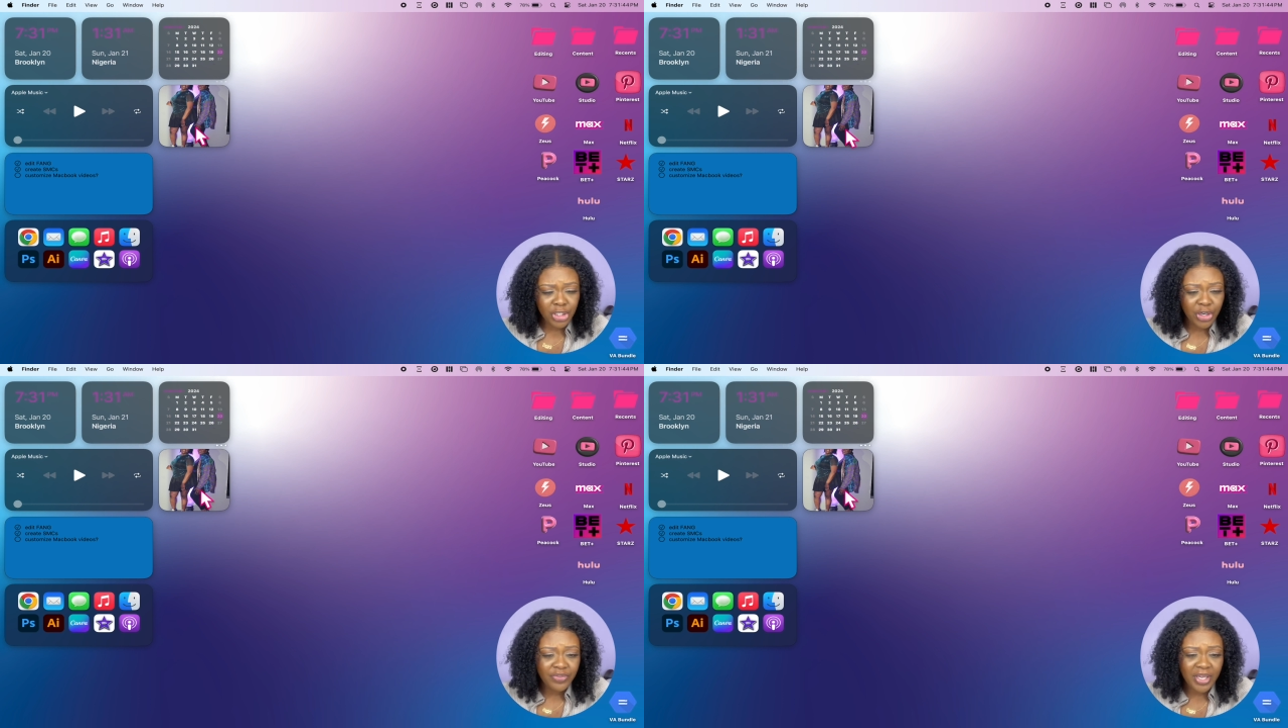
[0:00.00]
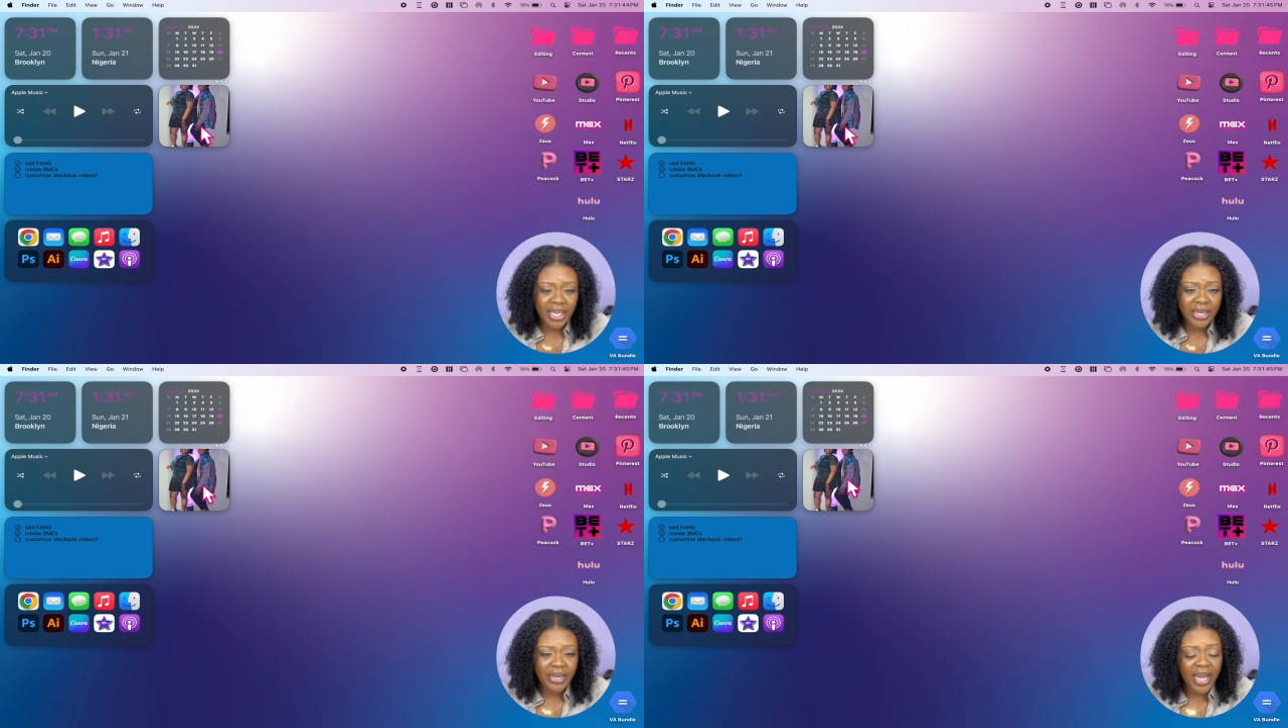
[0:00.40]
Over
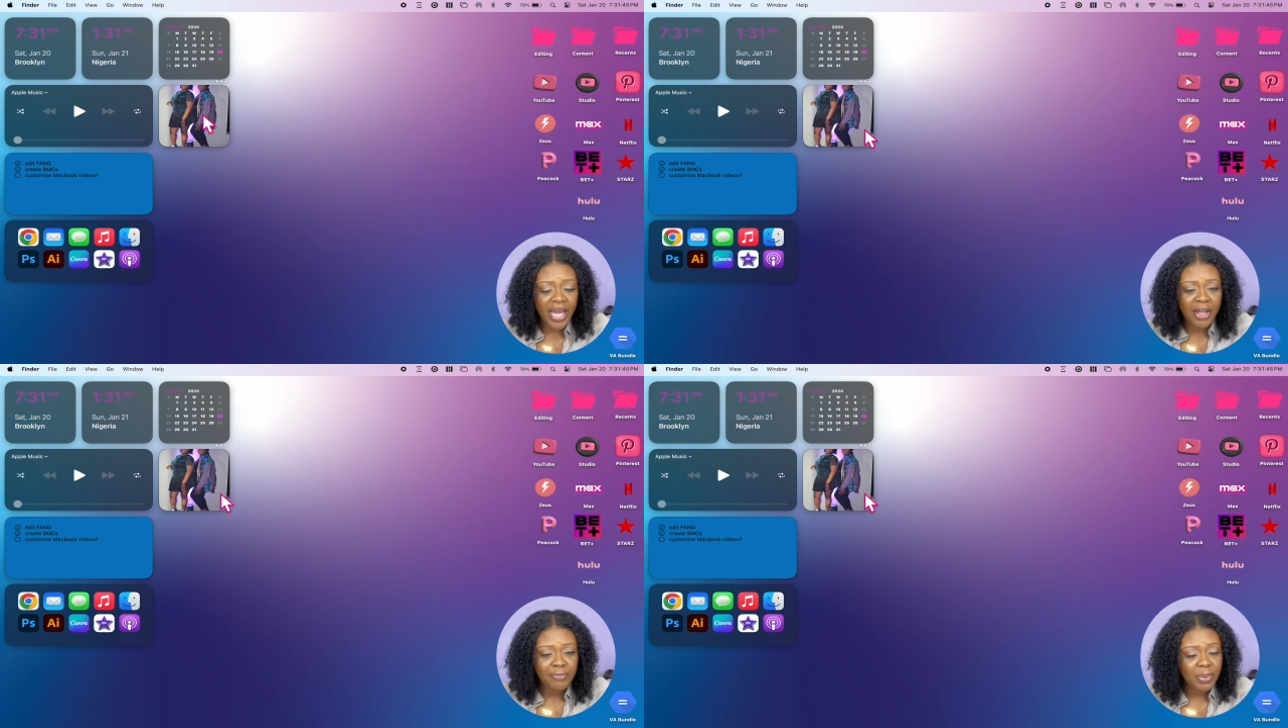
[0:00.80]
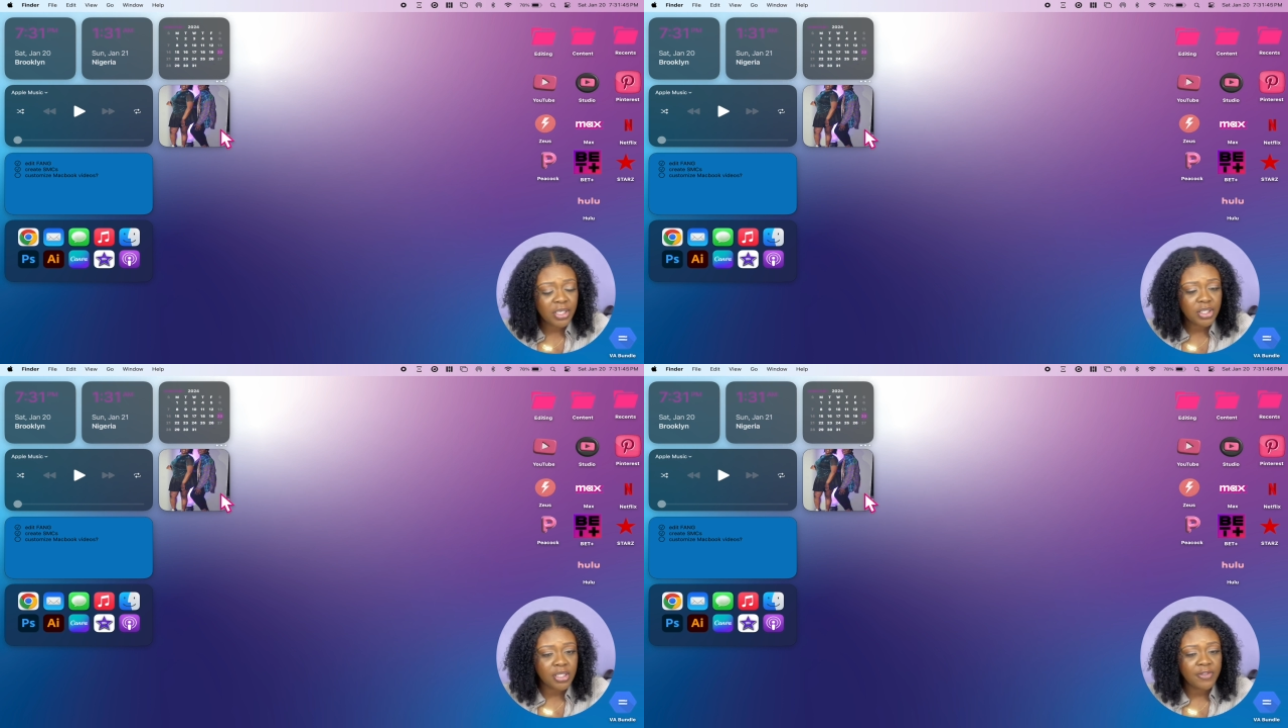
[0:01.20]
here, I have
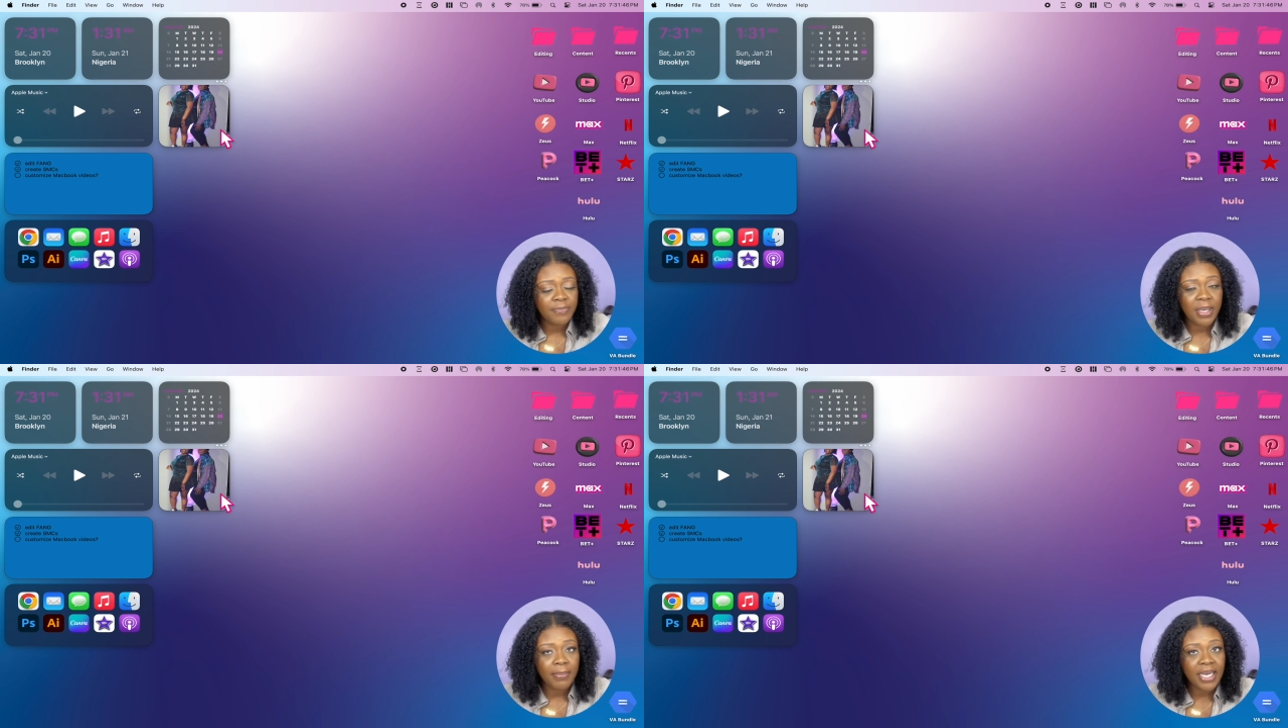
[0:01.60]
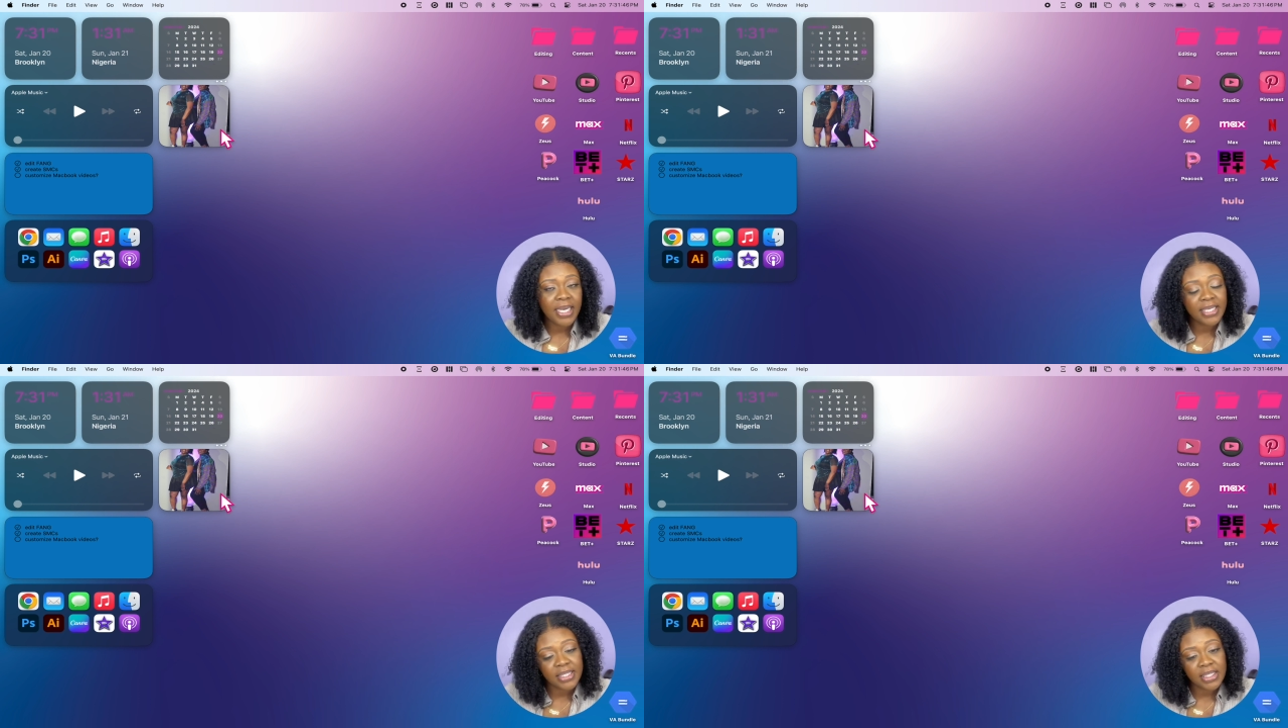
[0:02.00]
pictures of me and my
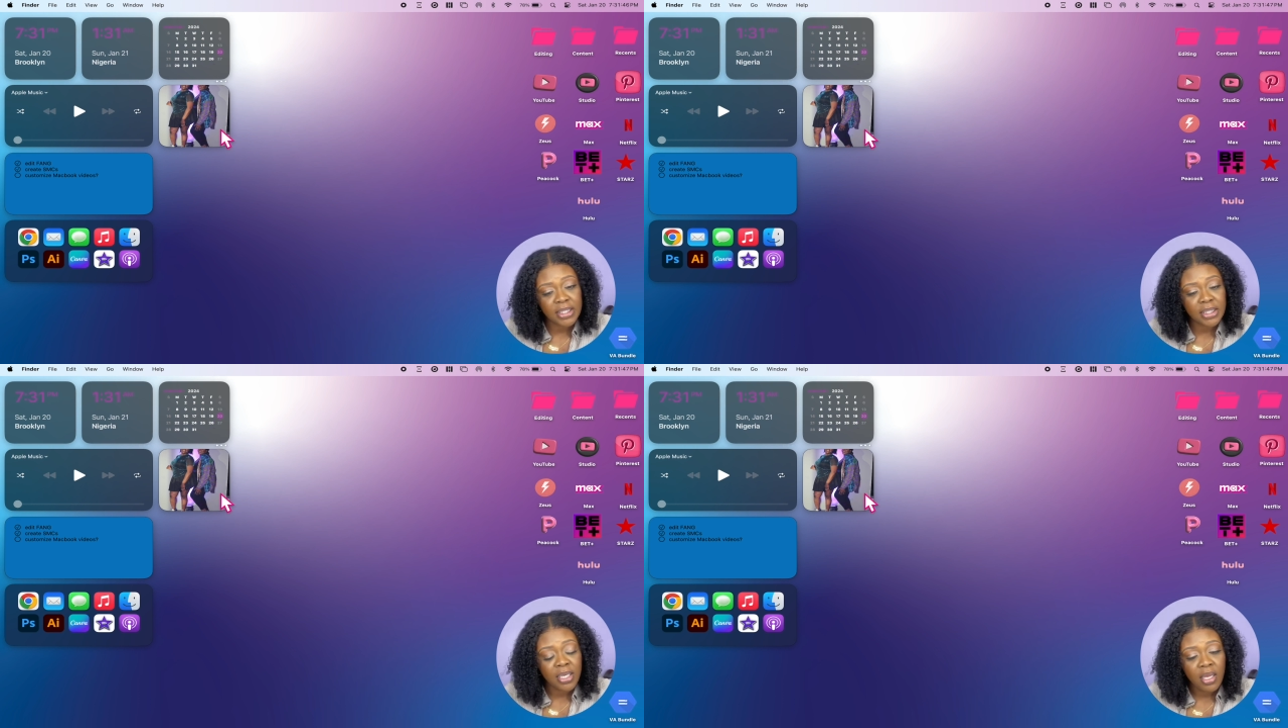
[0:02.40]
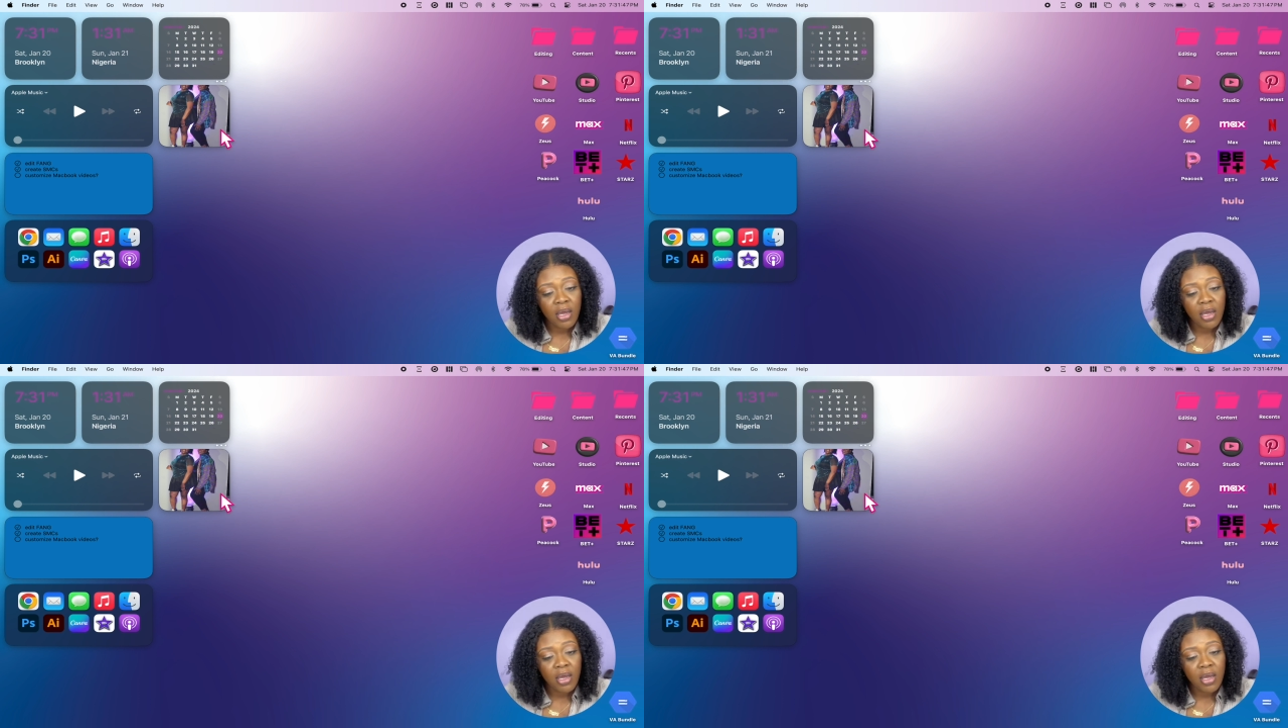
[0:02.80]
cousin